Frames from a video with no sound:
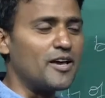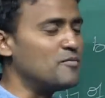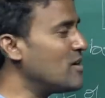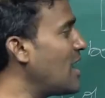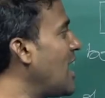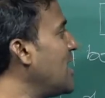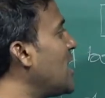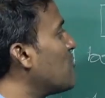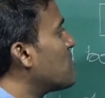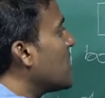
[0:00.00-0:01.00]
him and
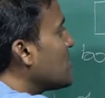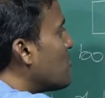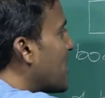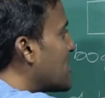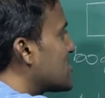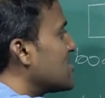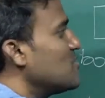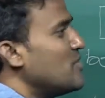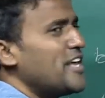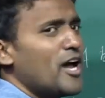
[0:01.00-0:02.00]
applied the brakes.
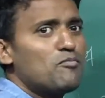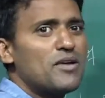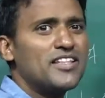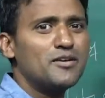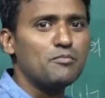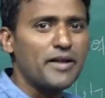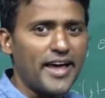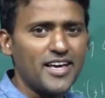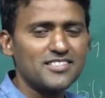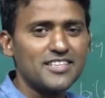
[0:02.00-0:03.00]
When he applied the
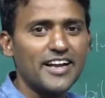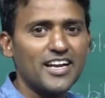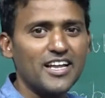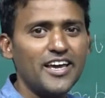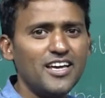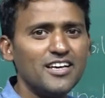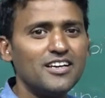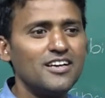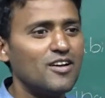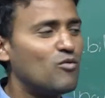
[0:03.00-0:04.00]
brakes, suddenly,
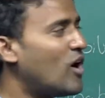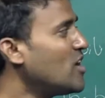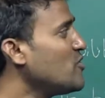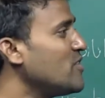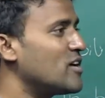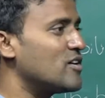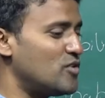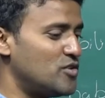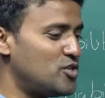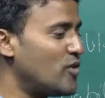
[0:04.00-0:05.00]

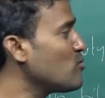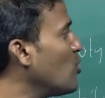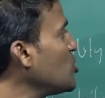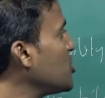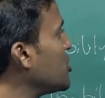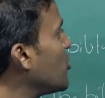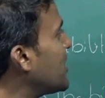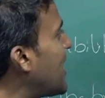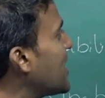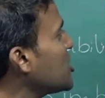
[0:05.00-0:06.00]
your motion, your
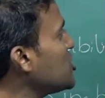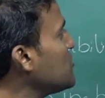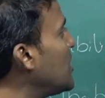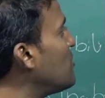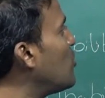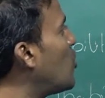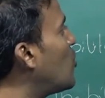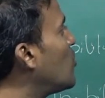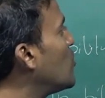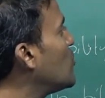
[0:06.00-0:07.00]
direction will
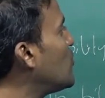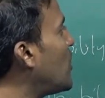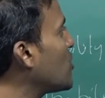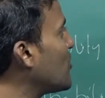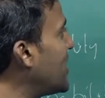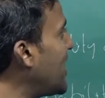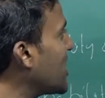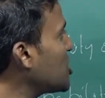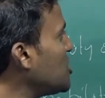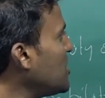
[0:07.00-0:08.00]
move forward
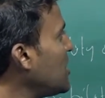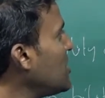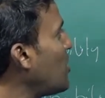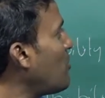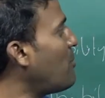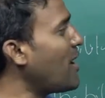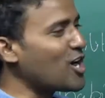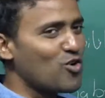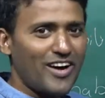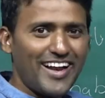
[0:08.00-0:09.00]
direction,
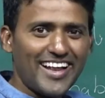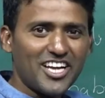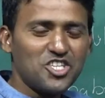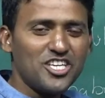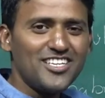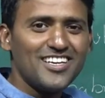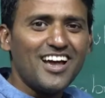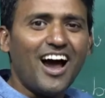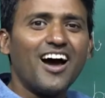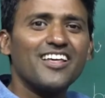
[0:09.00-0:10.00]
backward direction,
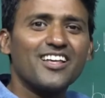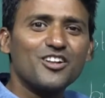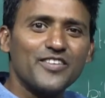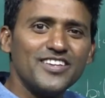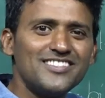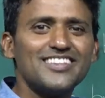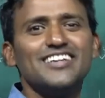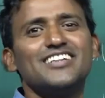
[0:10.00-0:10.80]
or otherwise